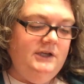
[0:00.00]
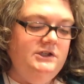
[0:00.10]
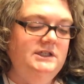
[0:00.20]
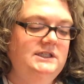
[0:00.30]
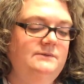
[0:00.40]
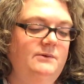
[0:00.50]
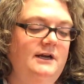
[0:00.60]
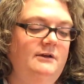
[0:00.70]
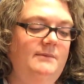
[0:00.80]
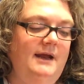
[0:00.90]
Just
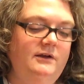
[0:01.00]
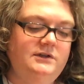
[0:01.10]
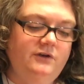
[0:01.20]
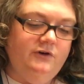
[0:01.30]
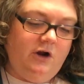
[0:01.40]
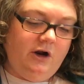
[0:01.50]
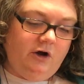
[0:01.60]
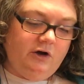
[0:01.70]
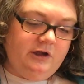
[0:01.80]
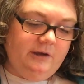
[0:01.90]
spread them out so they're not
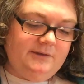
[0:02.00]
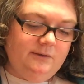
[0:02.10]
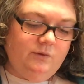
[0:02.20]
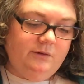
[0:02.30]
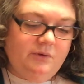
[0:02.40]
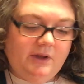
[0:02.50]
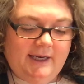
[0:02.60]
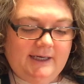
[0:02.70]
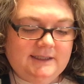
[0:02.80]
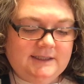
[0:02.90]
all clumped in one
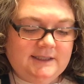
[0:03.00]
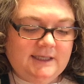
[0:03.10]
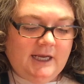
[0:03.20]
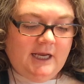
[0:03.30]
place.